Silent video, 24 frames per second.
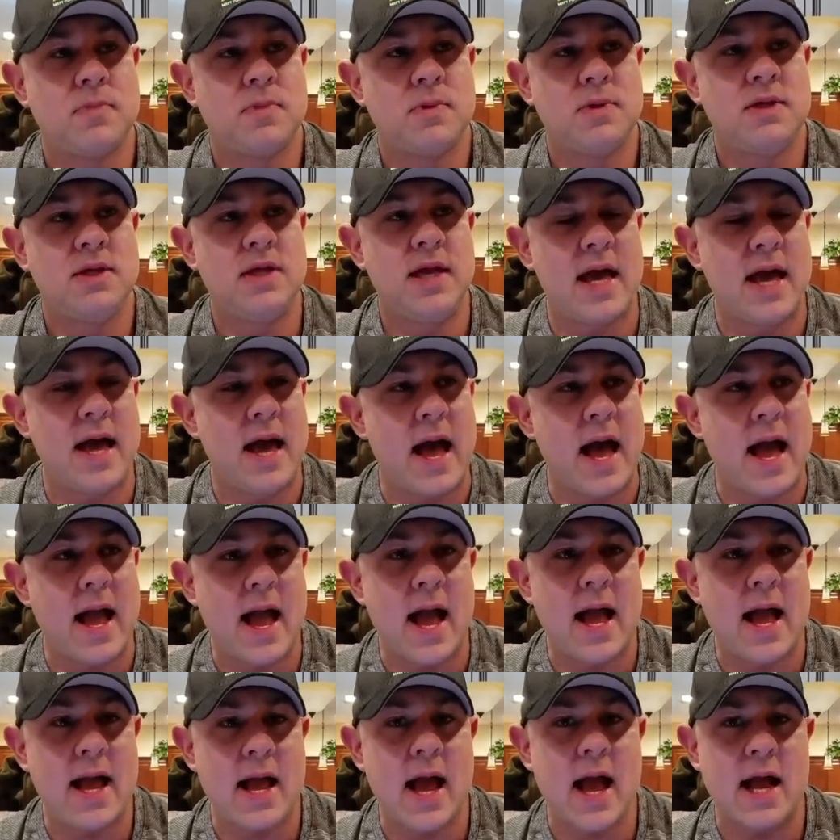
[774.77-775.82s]
yeah, I,
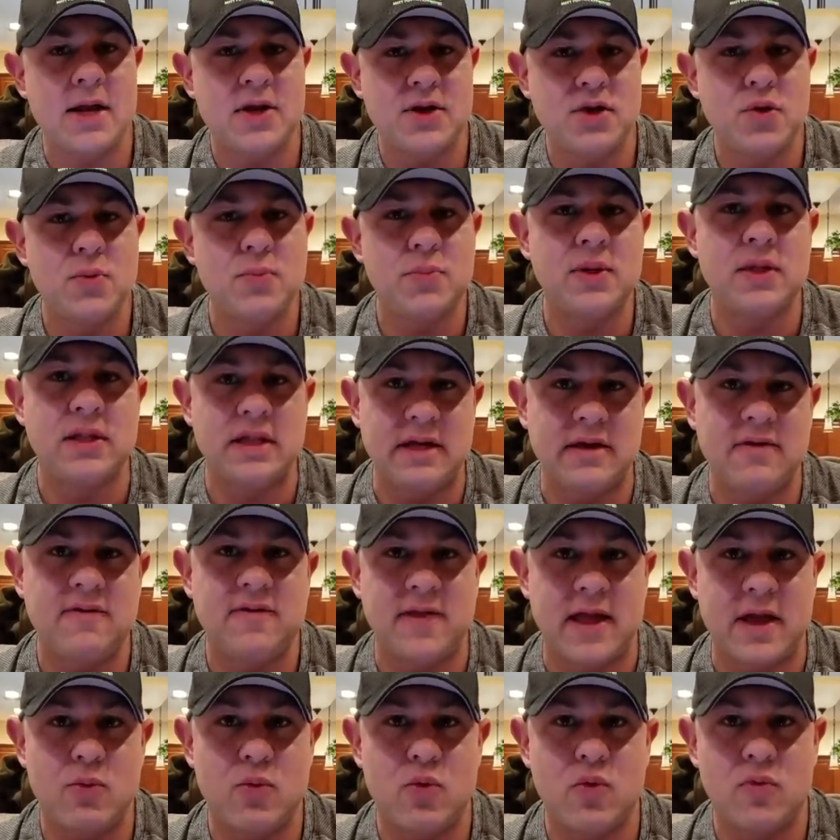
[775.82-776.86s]
I, I do believe
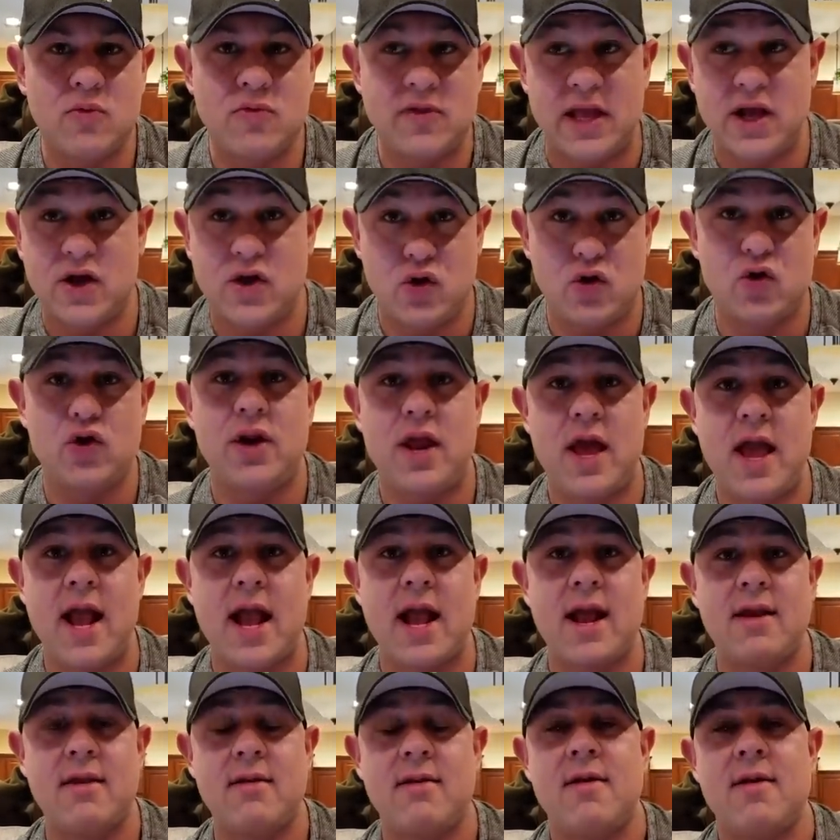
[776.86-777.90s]
they will. They could
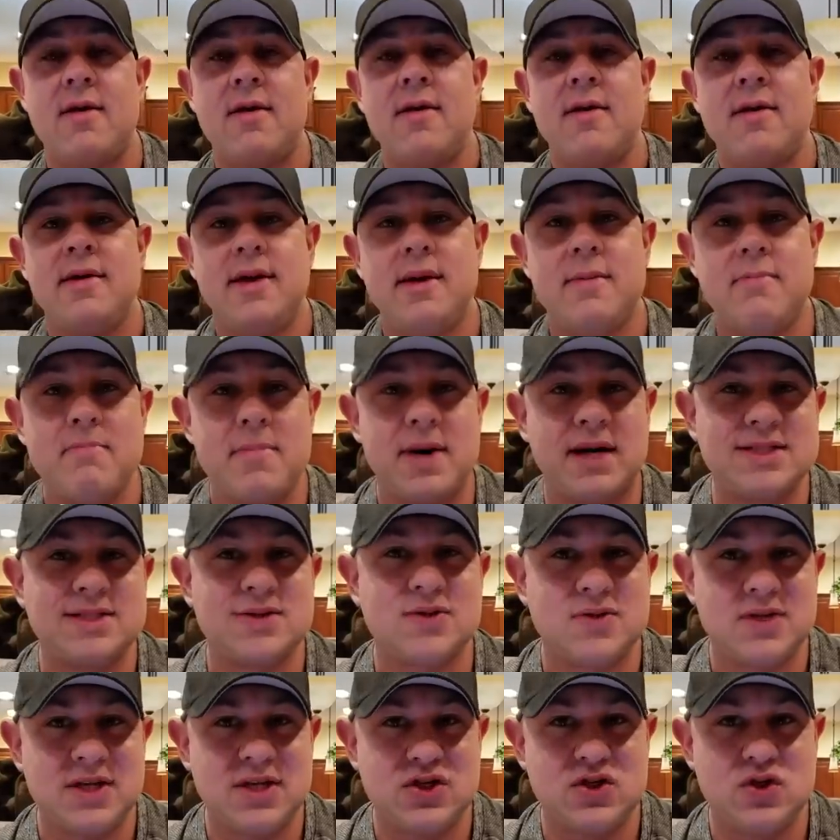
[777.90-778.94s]
aid in muscle
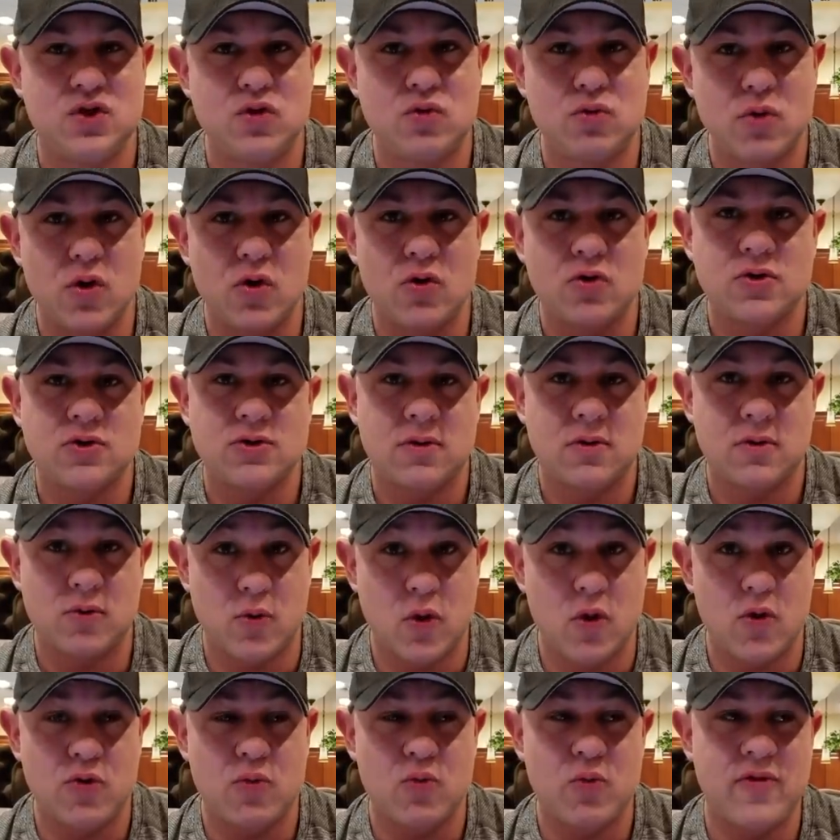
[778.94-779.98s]
tissue growth
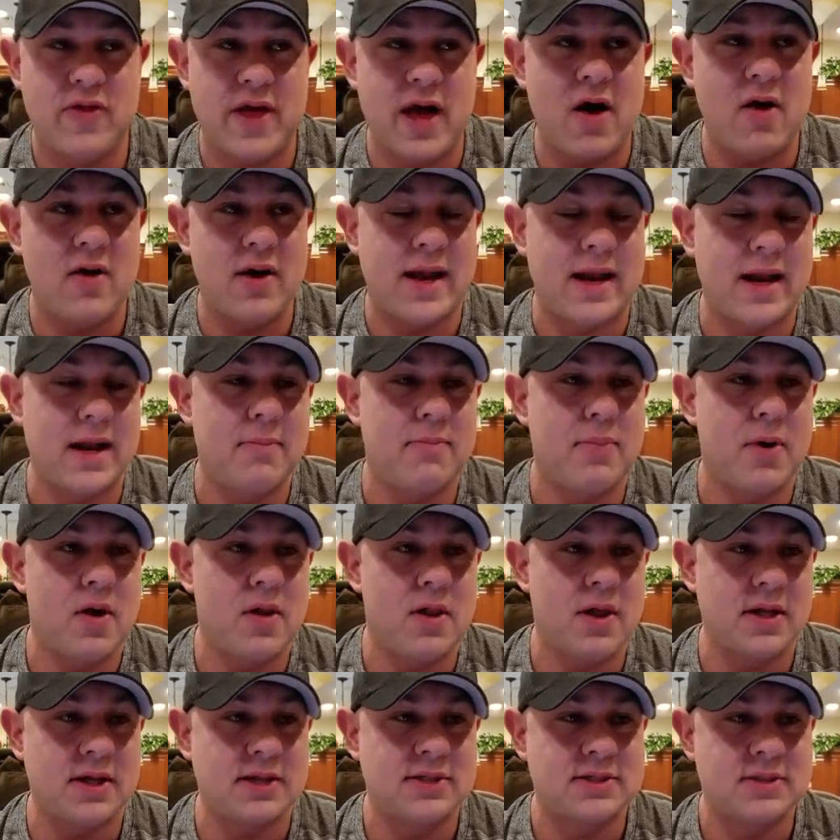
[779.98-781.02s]
growth without
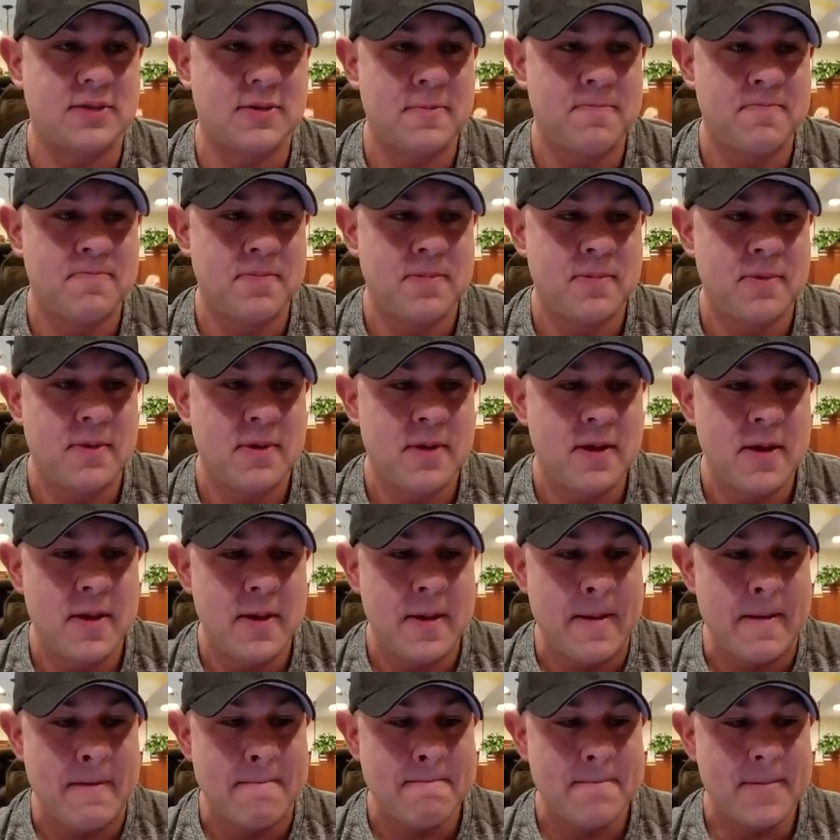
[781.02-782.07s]
anabolics,
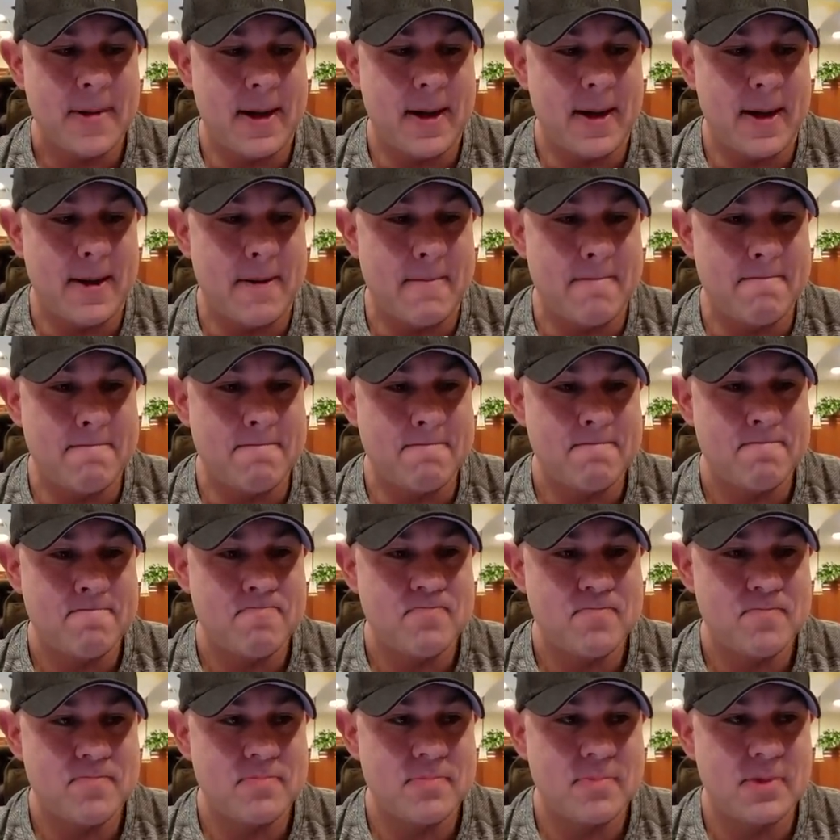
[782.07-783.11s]
um,
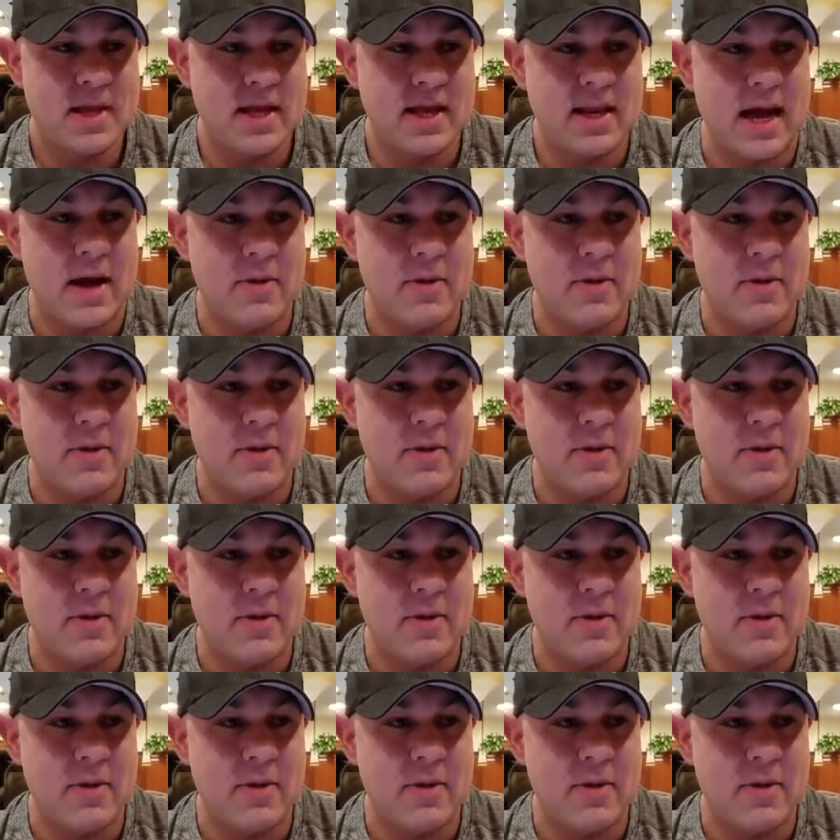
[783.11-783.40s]
and I